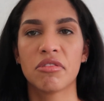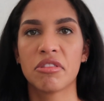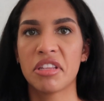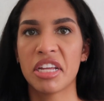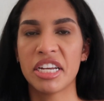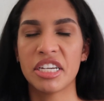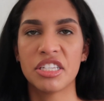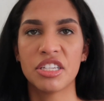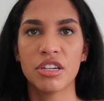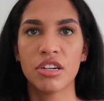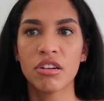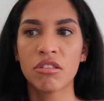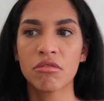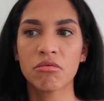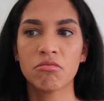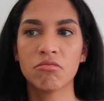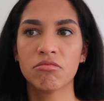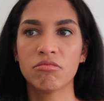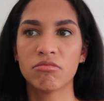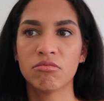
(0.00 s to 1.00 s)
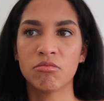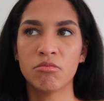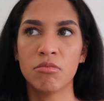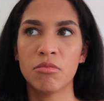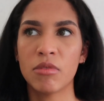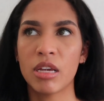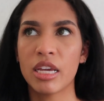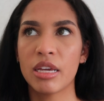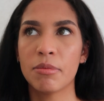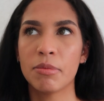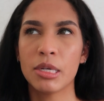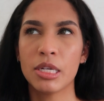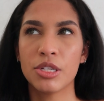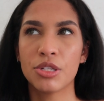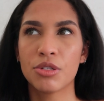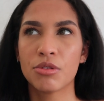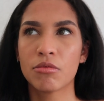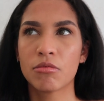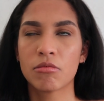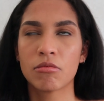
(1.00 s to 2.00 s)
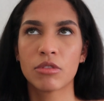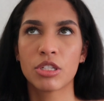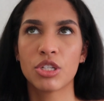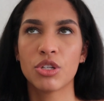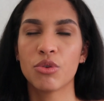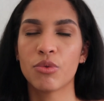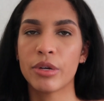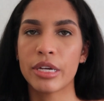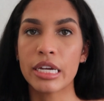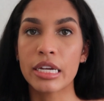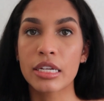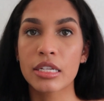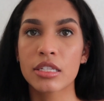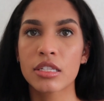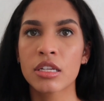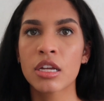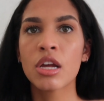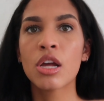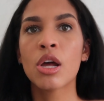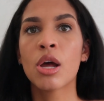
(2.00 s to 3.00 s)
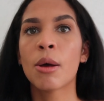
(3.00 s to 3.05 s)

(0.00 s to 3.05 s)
they took maybe two weeks,